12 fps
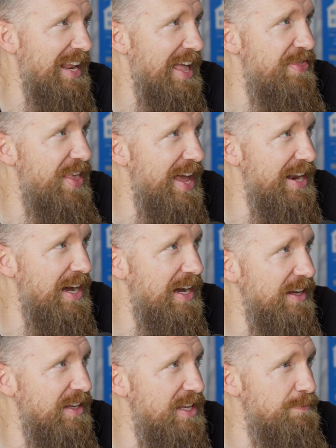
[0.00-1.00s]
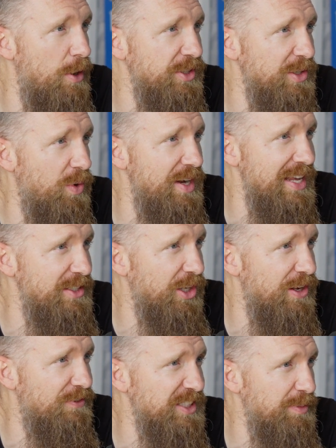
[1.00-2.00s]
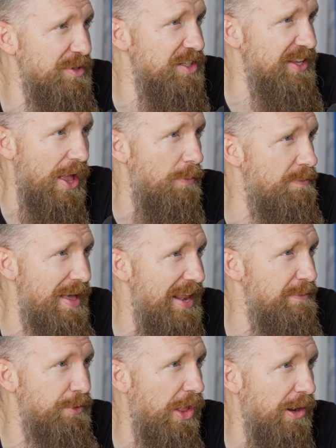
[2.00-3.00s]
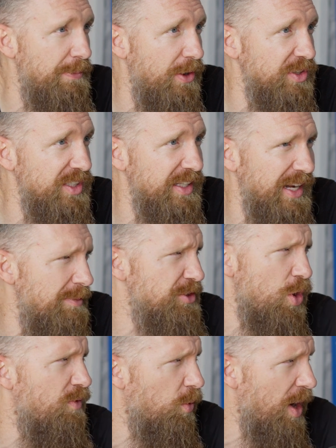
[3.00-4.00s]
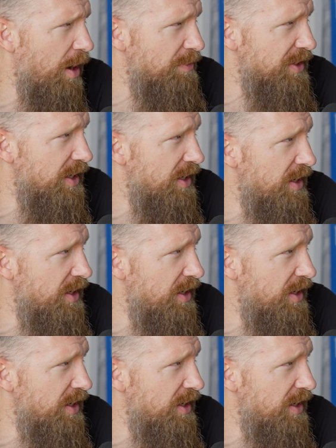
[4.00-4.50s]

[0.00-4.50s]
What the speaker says: And then he posted one day, he's looking for someone to just help him edit blog posts. He's like, I'm just overwhelmed.